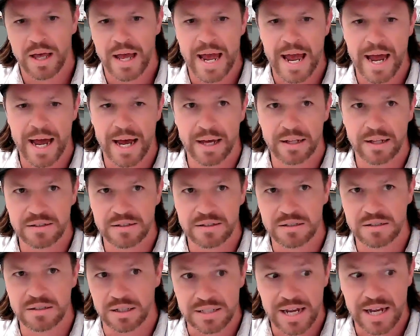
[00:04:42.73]

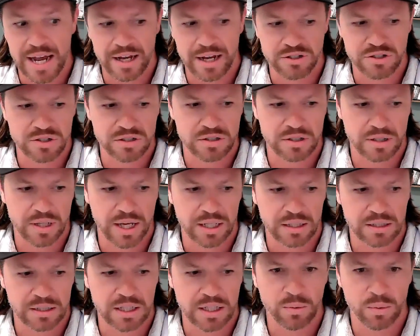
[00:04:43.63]
ads attached to
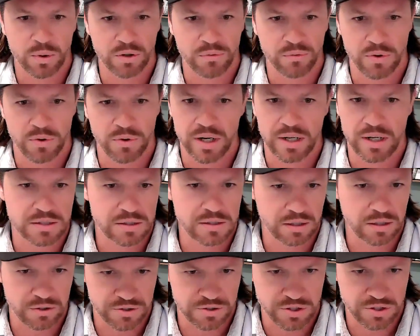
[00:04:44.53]
that keyword phrase
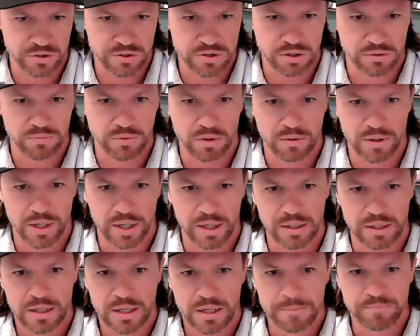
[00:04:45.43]
that they're searching for,
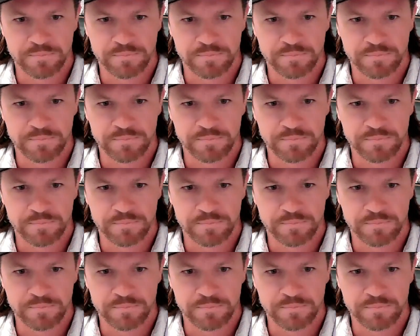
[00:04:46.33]
right?